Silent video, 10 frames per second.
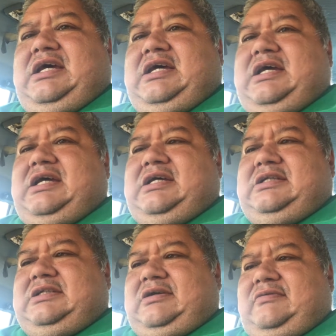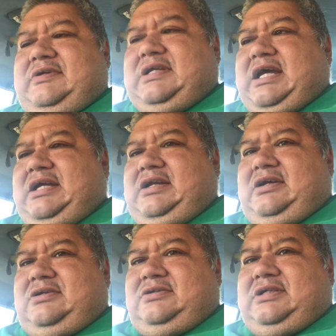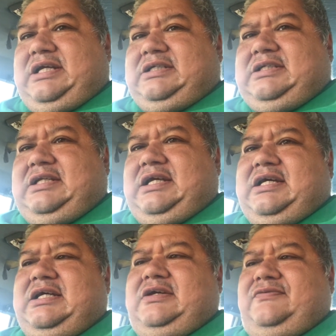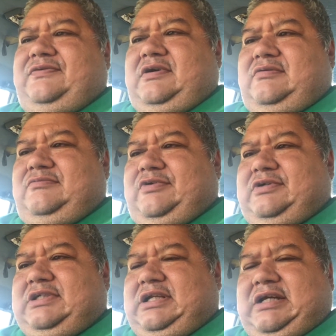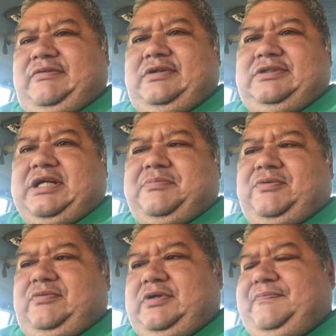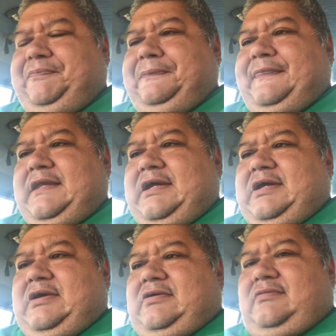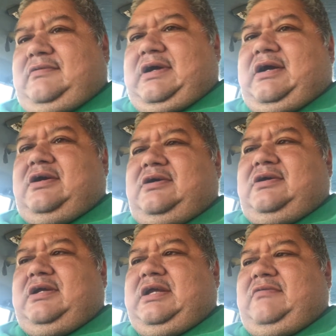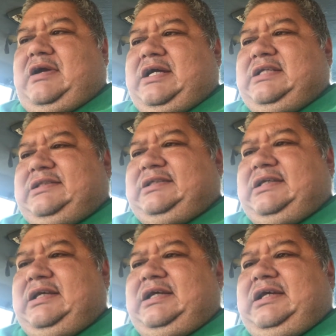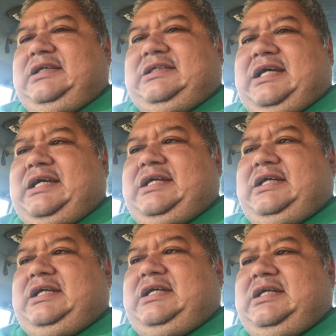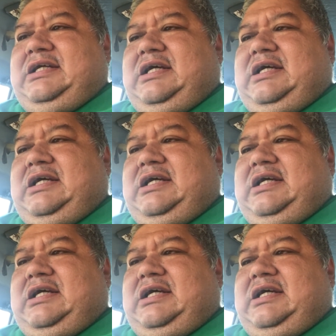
And so we're taking our text today from verse 11 of chapter 1, where he writes, saying,